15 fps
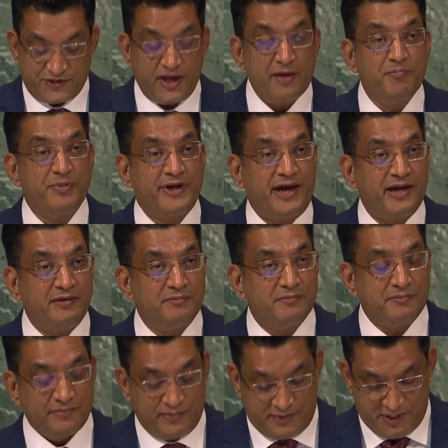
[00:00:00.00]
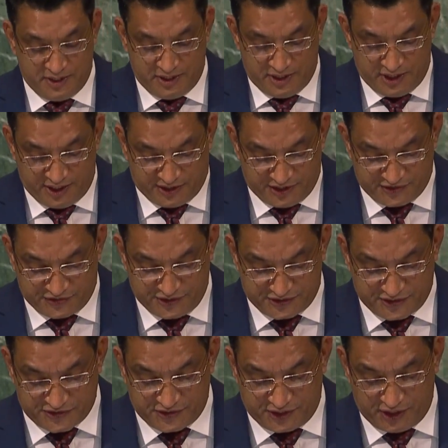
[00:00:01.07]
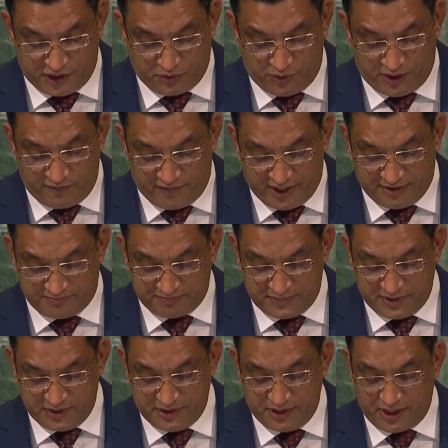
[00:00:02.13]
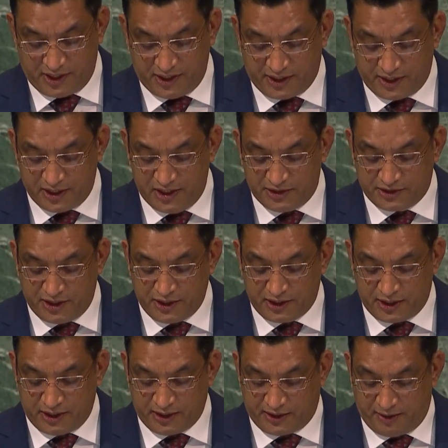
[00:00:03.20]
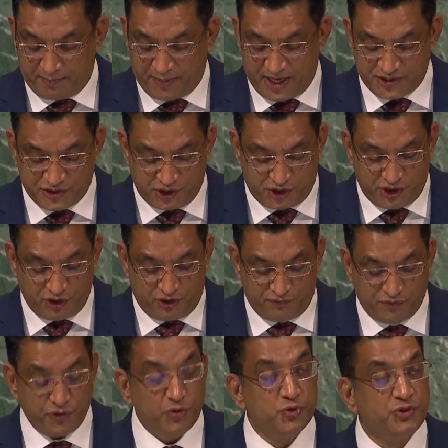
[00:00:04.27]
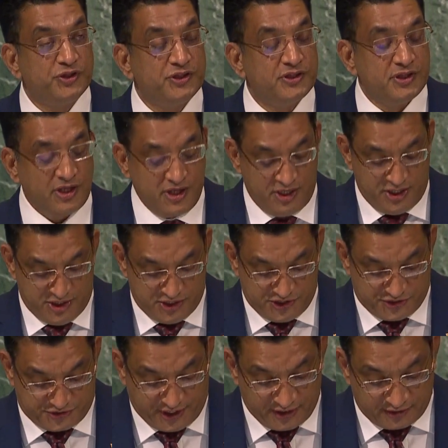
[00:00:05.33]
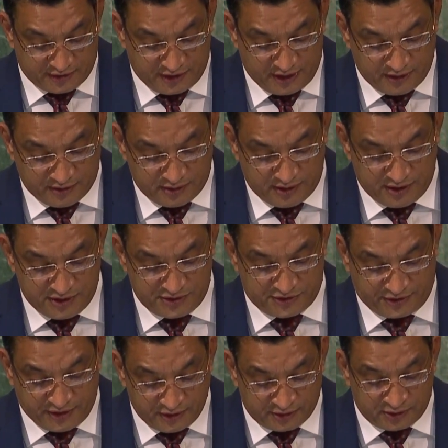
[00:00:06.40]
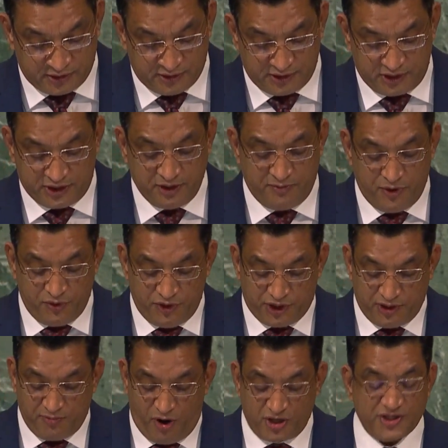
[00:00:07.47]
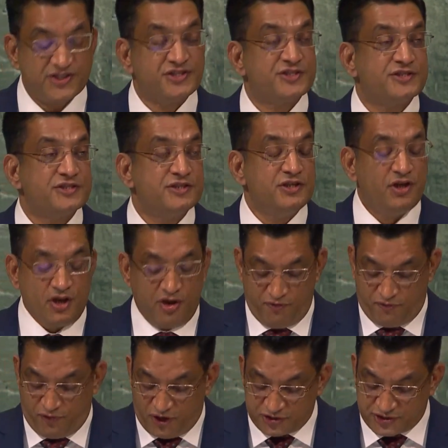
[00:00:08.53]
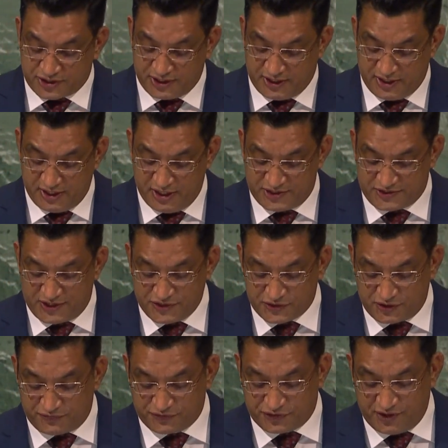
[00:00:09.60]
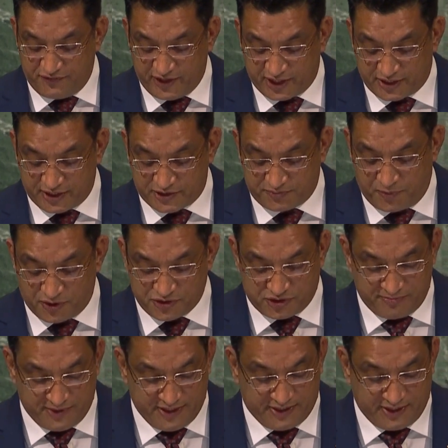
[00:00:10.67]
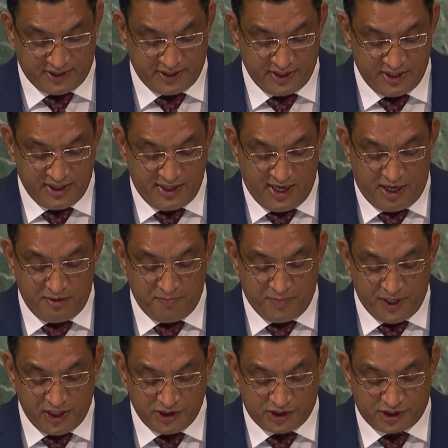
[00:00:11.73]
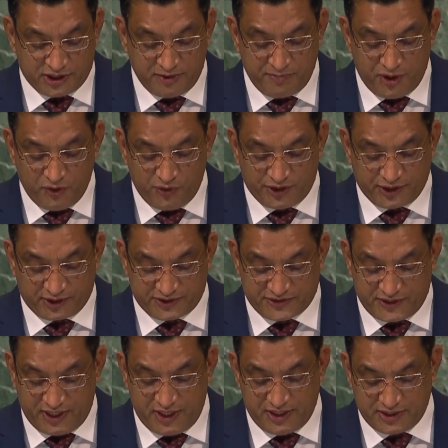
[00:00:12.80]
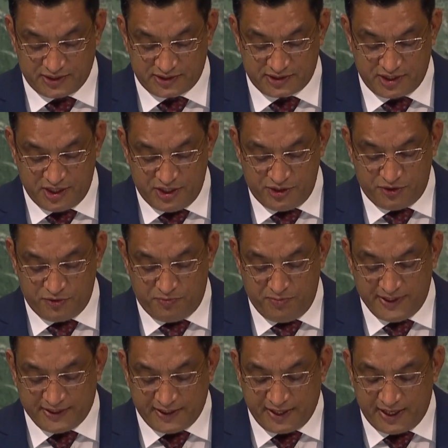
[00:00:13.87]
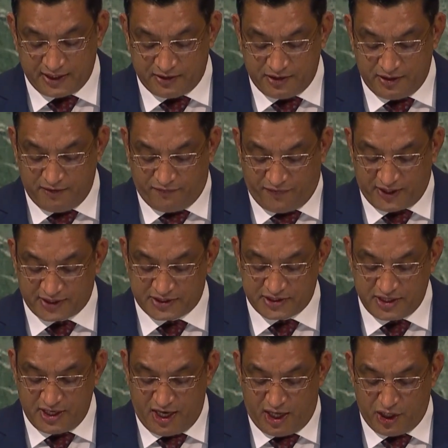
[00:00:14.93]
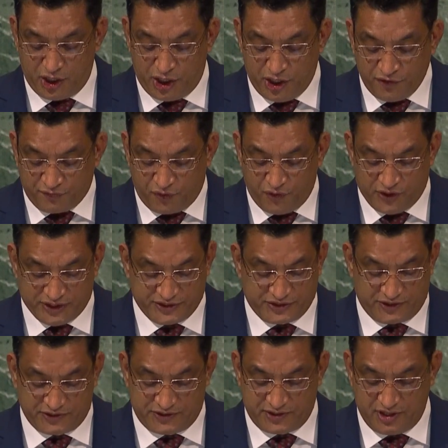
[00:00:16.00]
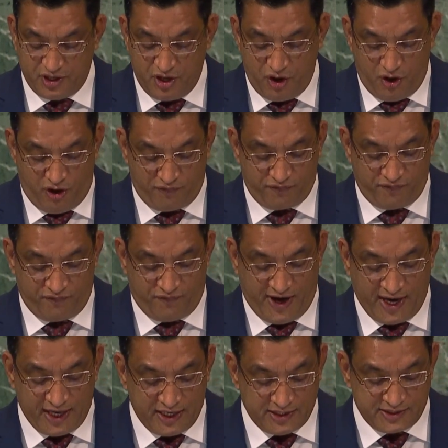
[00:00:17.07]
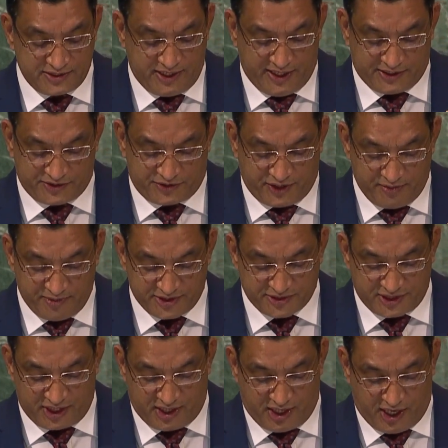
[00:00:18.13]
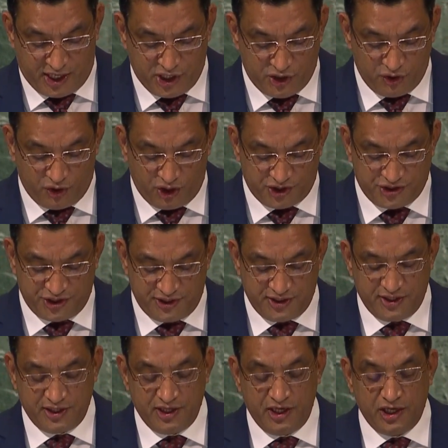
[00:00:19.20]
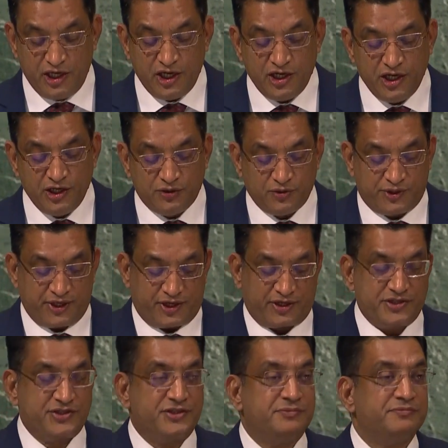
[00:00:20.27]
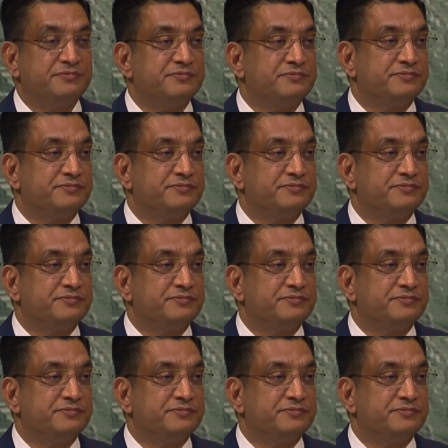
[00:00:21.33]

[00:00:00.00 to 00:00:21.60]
same time, it is necessary to develop the critical thinking capacity of youth, strengthen, strengthen community bonds, foster a sense of civic responsibility, and build community resilience to mitigate the effects and influences of violence extremist ideology leading to terrorism.